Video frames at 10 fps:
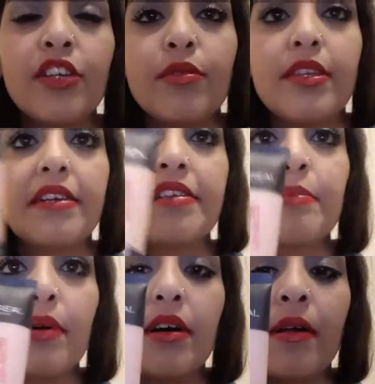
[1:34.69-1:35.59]
range with this,
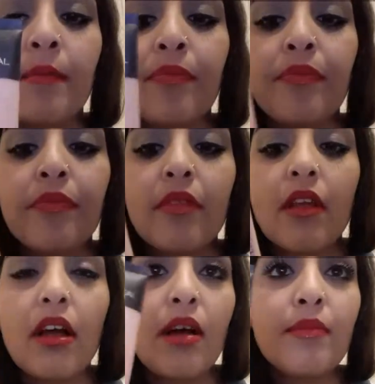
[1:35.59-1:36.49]
but
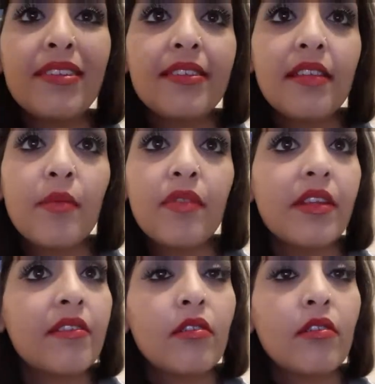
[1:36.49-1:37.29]
it's the same with this,